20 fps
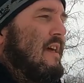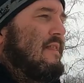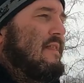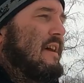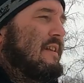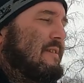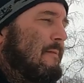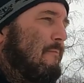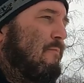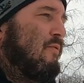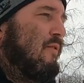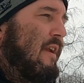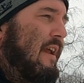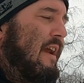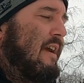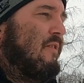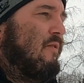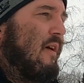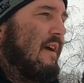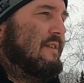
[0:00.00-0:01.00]
That's a
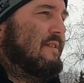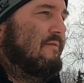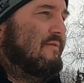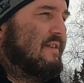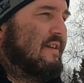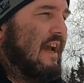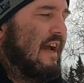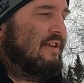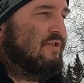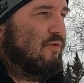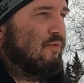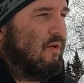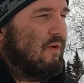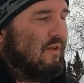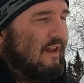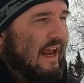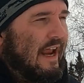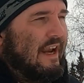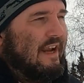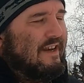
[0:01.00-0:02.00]
pretty aggressive
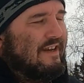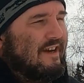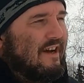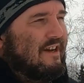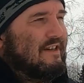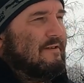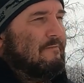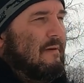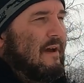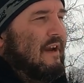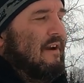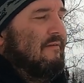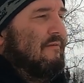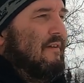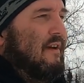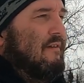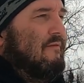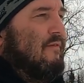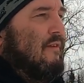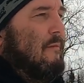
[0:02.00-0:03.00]
schedule, and it does
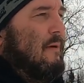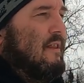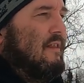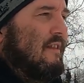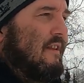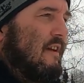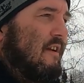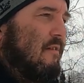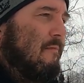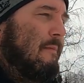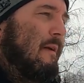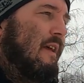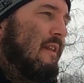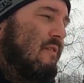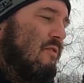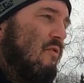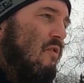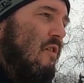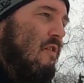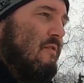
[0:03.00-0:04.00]
benefit from a little
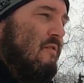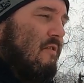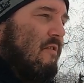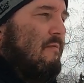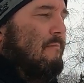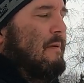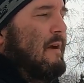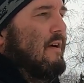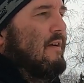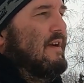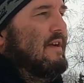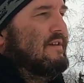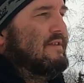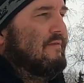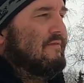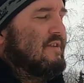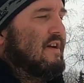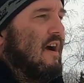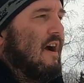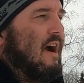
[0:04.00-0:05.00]
bit longer
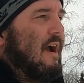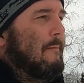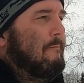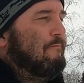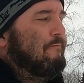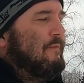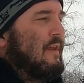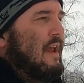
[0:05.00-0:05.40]
periods of time.